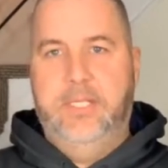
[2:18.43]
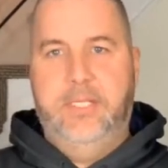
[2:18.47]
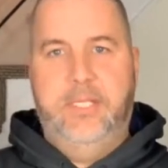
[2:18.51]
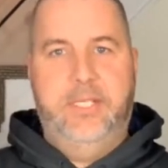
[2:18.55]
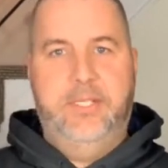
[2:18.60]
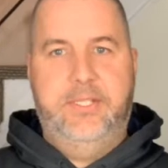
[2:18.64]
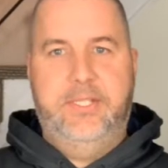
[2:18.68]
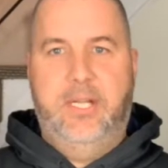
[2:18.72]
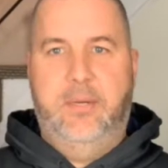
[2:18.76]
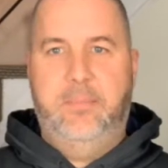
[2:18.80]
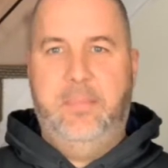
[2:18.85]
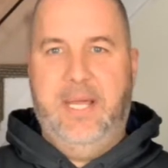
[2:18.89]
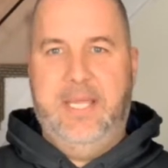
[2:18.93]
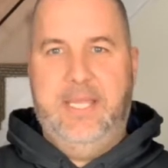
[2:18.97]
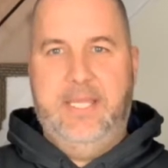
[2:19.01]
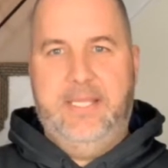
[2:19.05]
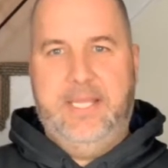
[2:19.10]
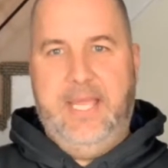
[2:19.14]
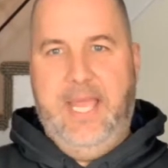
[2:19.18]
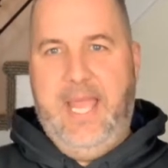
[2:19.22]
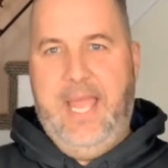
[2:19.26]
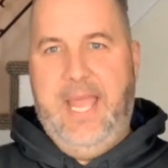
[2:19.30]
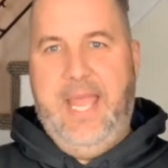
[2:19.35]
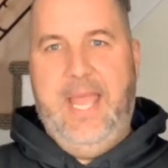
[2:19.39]
can tell by the
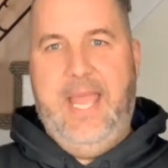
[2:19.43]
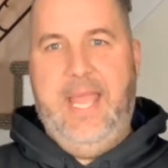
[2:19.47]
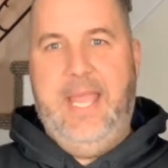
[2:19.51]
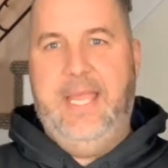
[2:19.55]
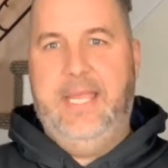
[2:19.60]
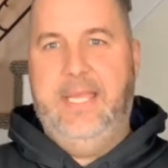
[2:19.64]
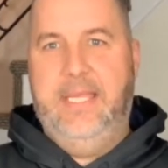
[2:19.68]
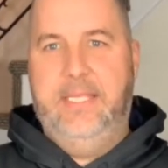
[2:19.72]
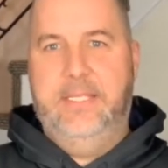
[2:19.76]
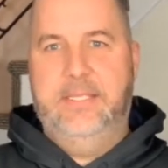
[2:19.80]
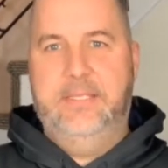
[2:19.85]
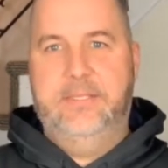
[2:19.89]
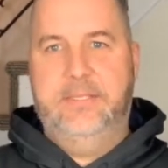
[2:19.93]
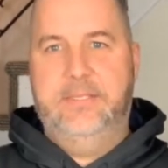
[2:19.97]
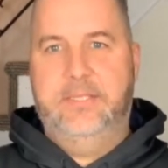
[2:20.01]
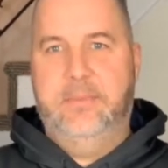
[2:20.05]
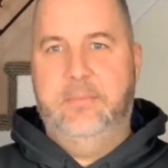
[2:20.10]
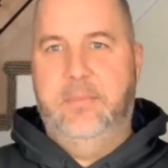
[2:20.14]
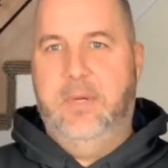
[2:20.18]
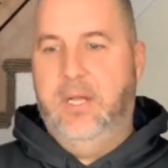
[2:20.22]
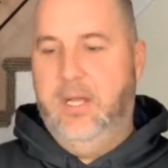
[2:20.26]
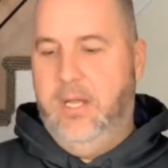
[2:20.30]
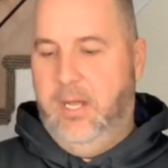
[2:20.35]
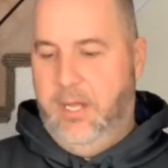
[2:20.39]
tag and
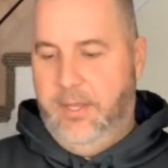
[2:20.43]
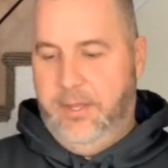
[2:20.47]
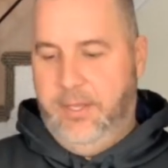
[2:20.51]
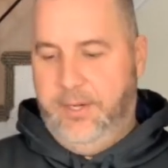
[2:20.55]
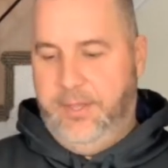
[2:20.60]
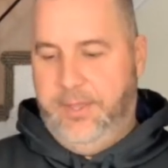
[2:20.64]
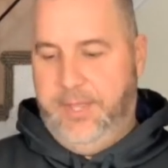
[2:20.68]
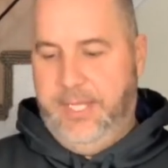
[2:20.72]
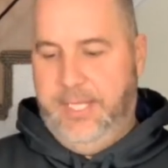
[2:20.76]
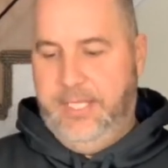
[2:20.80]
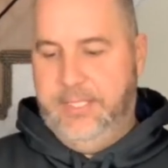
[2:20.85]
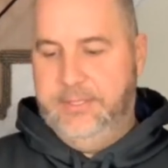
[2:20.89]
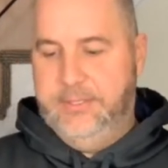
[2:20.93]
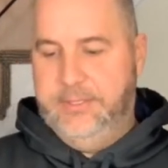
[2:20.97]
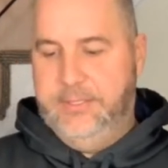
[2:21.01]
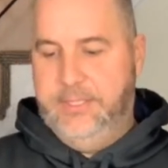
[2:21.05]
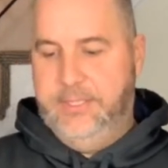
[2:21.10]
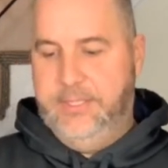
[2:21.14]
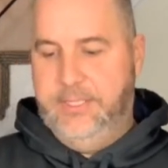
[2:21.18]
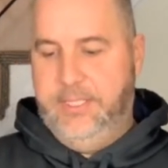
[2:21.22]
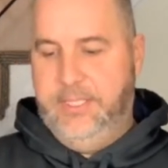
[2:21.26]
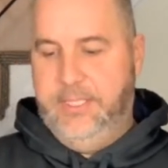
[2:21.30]
some other things